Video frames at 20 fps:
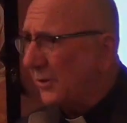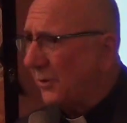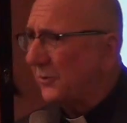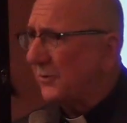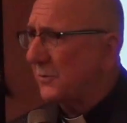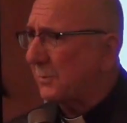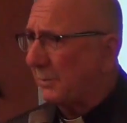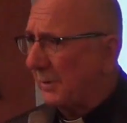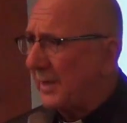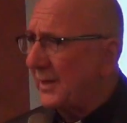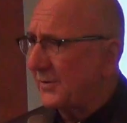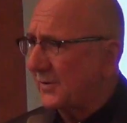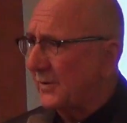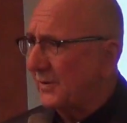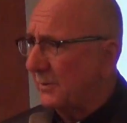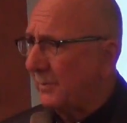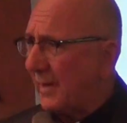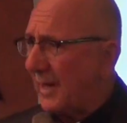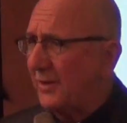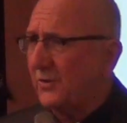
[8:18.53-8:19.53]
those
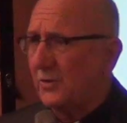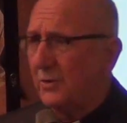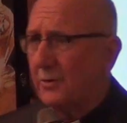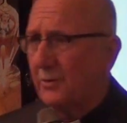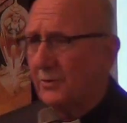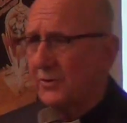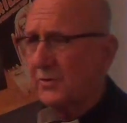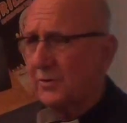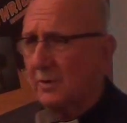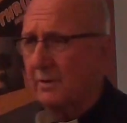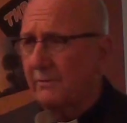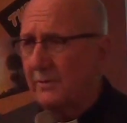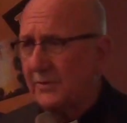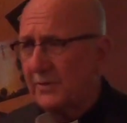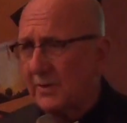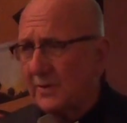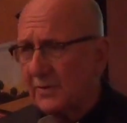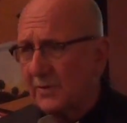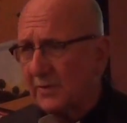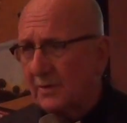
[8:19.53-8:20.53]
places, imagine those
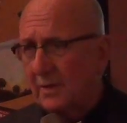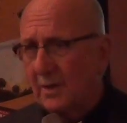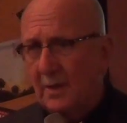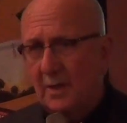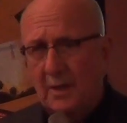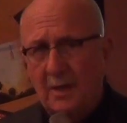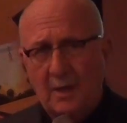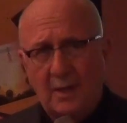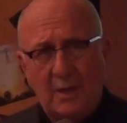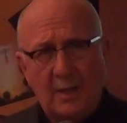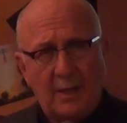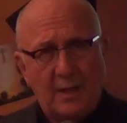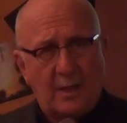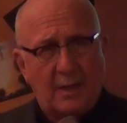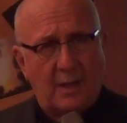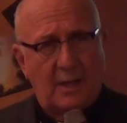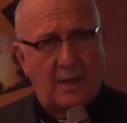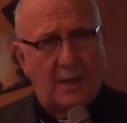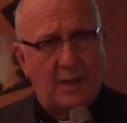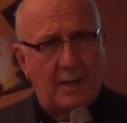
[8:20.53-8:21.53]
services.
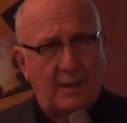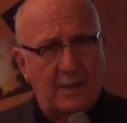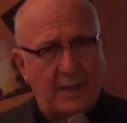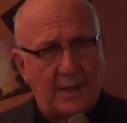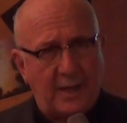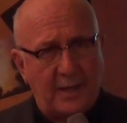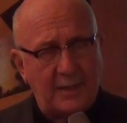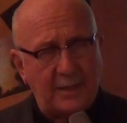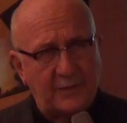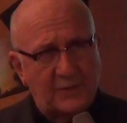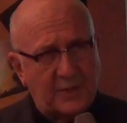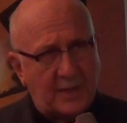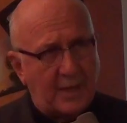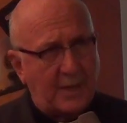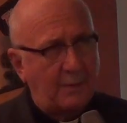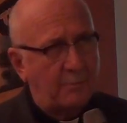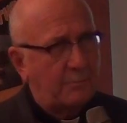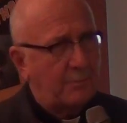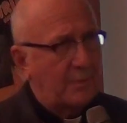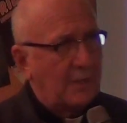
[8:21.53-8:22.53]

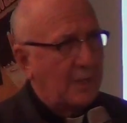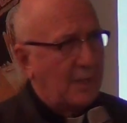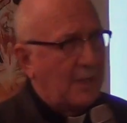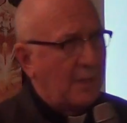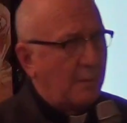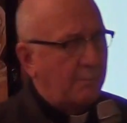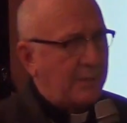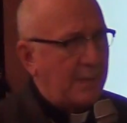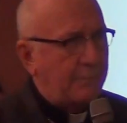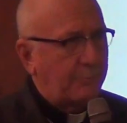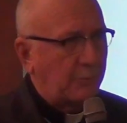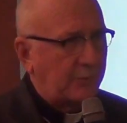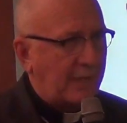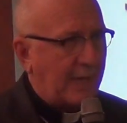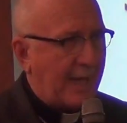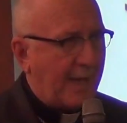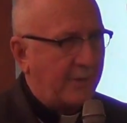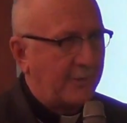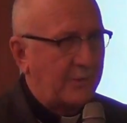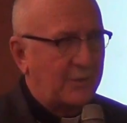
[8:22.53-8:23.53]
Anytime people
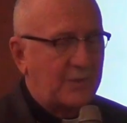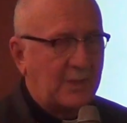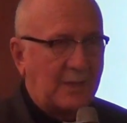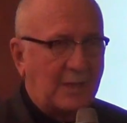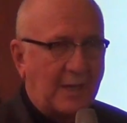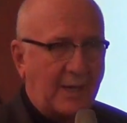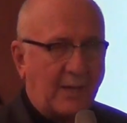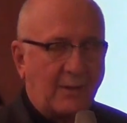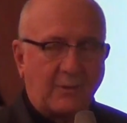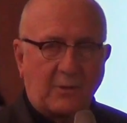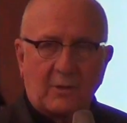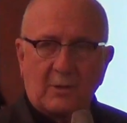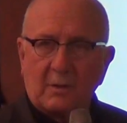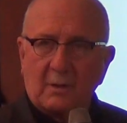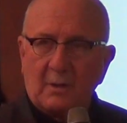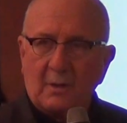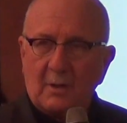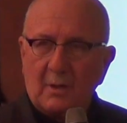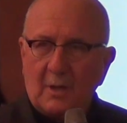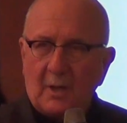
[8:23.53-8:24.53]
gathered
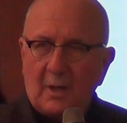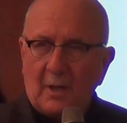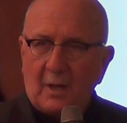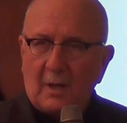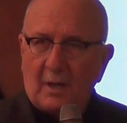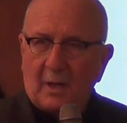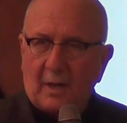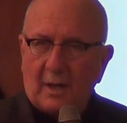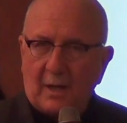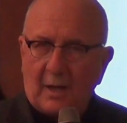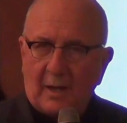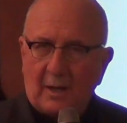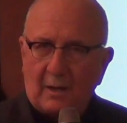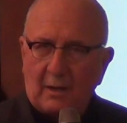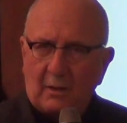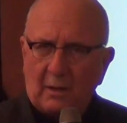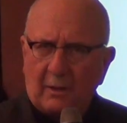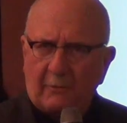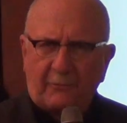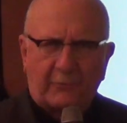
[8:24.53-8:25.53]
together,
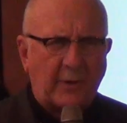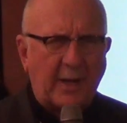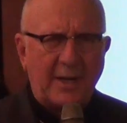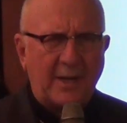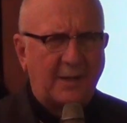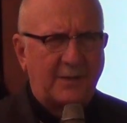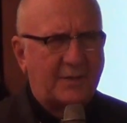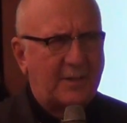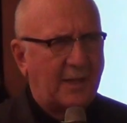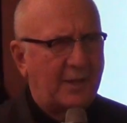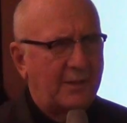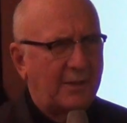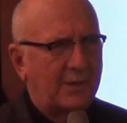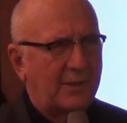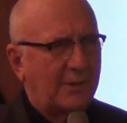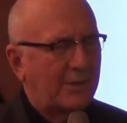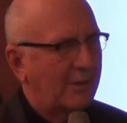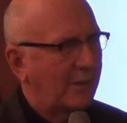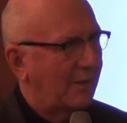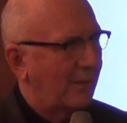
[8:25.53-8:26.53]
a flight
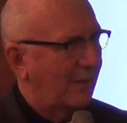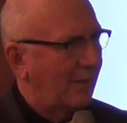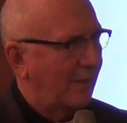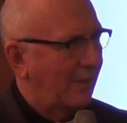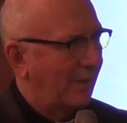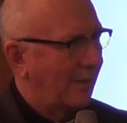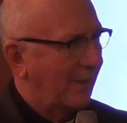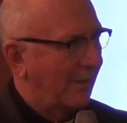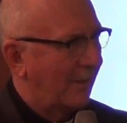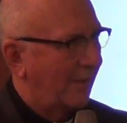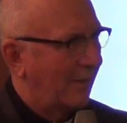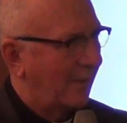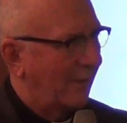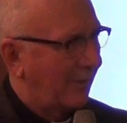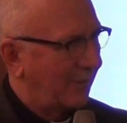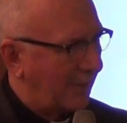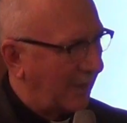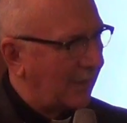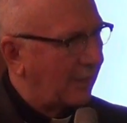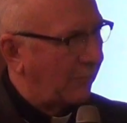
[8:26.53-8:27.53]
attendant,
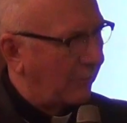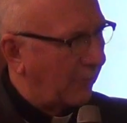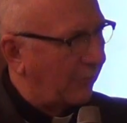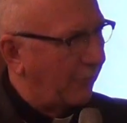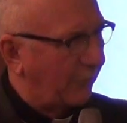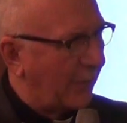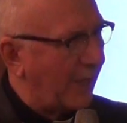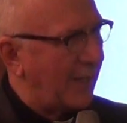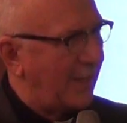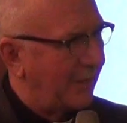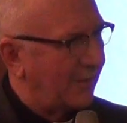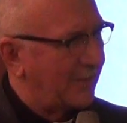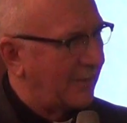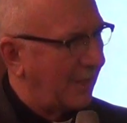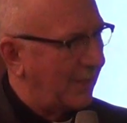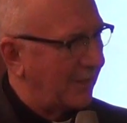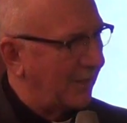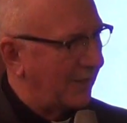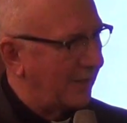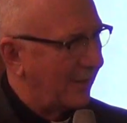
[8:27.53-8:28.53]
think of a flight
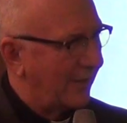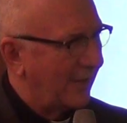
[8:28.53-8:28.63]
attendant